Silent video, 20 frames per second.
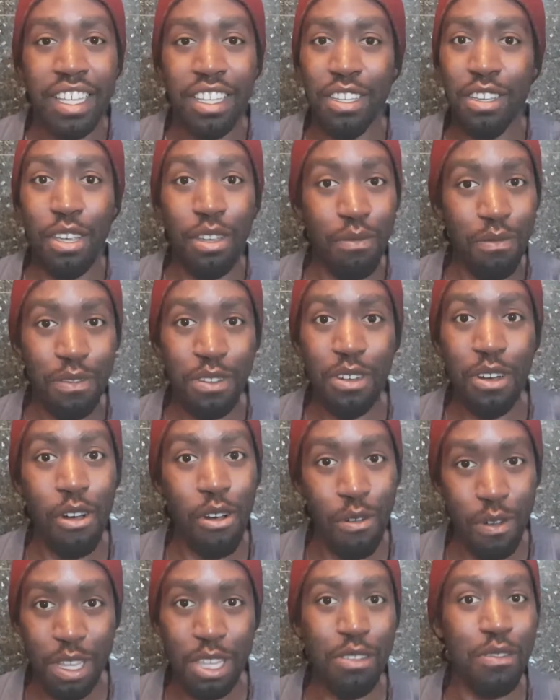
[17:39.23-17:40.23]
you
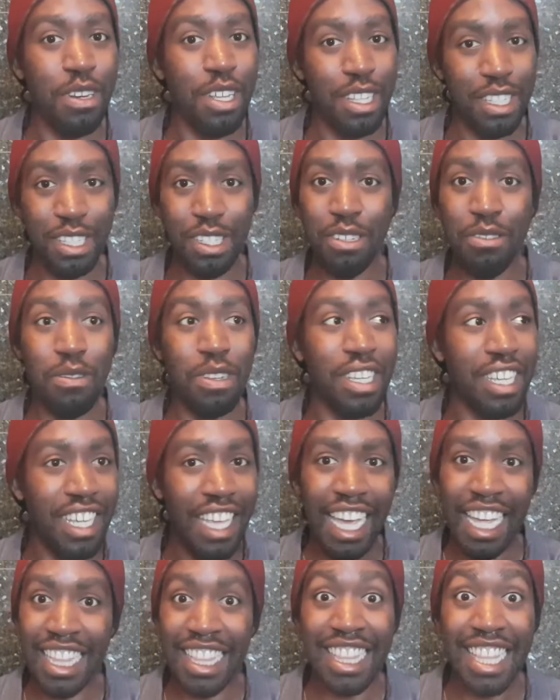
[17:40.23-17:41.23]
know what you need to do.
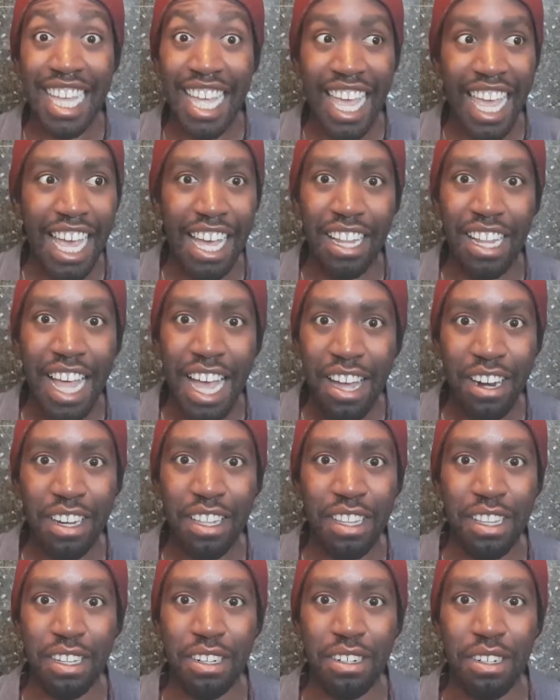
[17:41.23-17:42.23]
Get the hell out
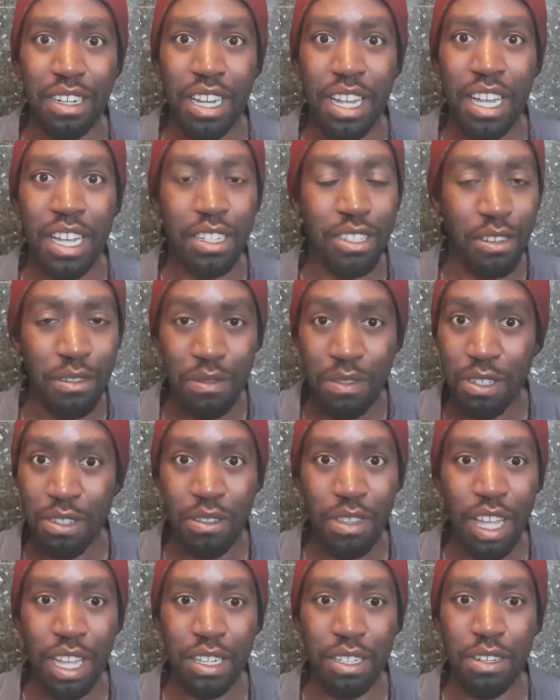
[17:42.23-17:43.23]
of there. Don't
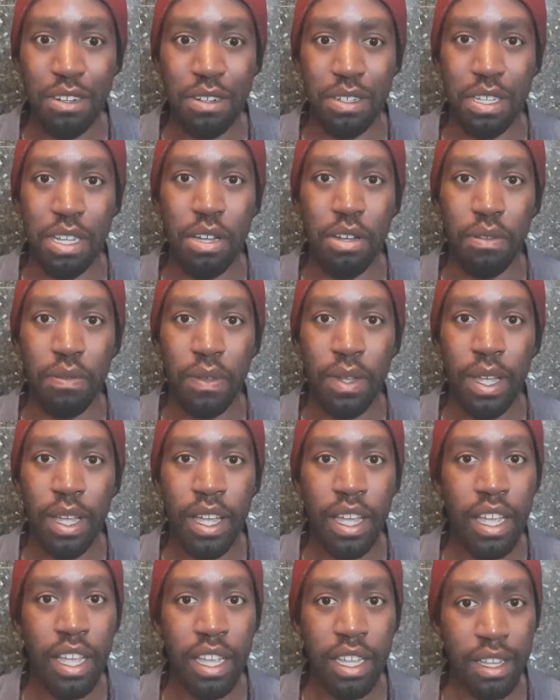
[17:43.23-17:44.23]
do that to yourself.
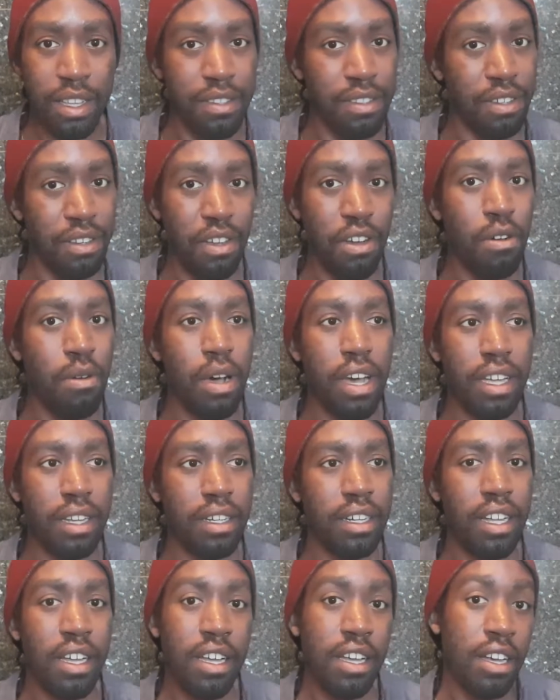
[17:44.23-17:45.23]
Because you know
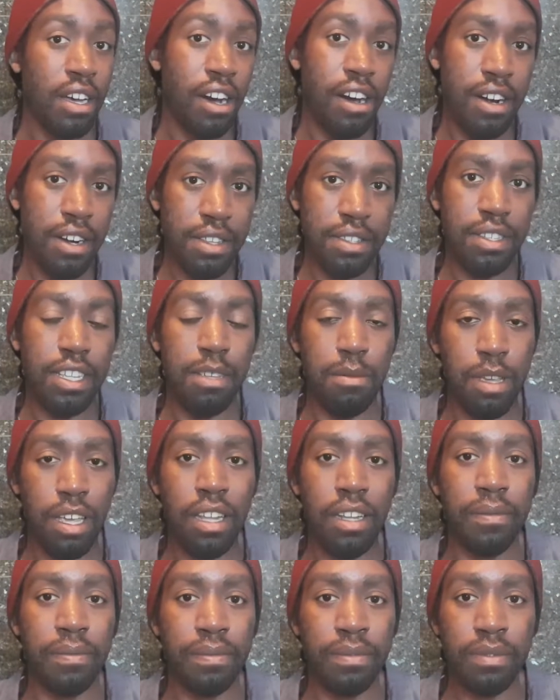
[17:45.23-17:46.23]
what? Honestly,
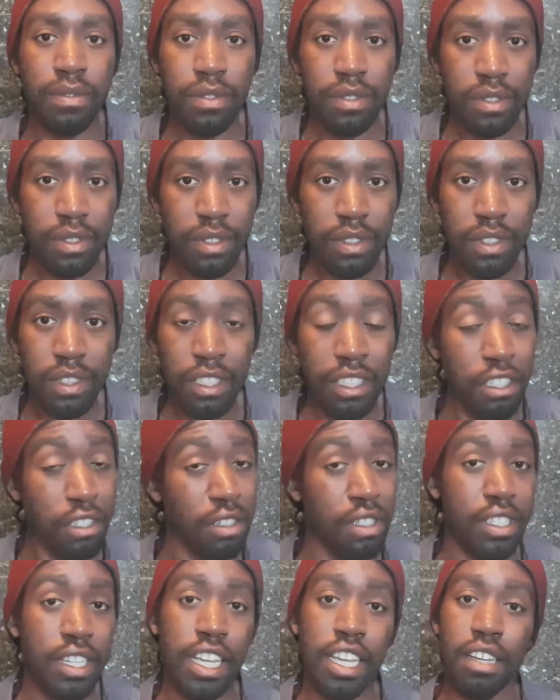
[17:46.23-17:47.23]
man, you
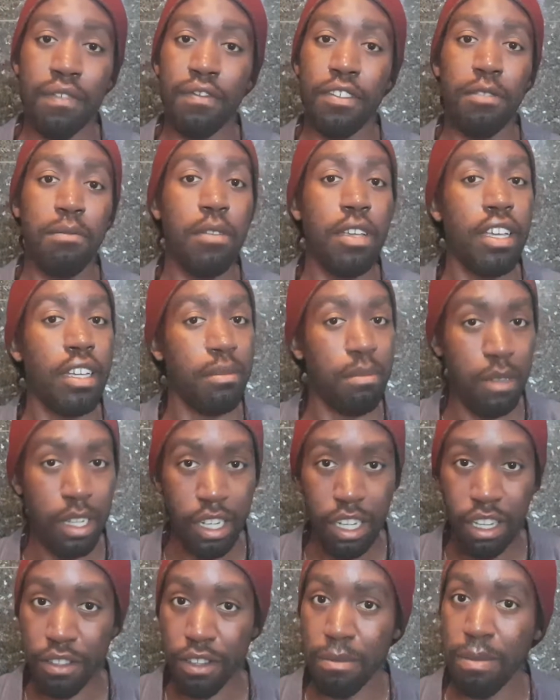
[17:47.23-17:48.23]
can take it from me and
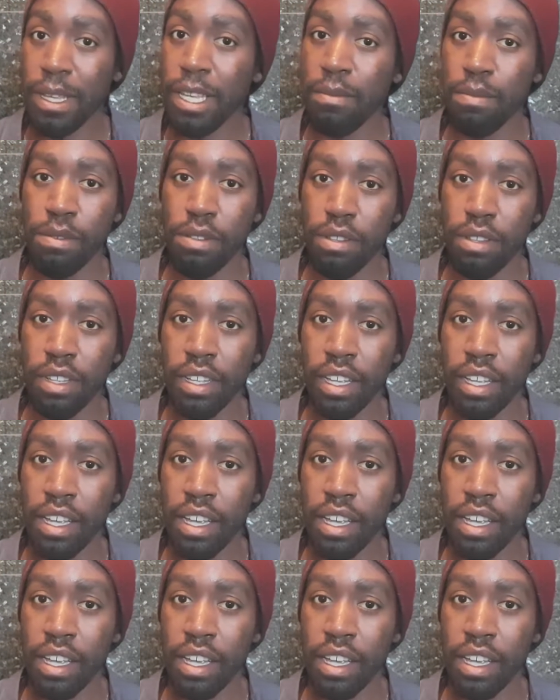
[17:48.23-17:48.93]
many other people.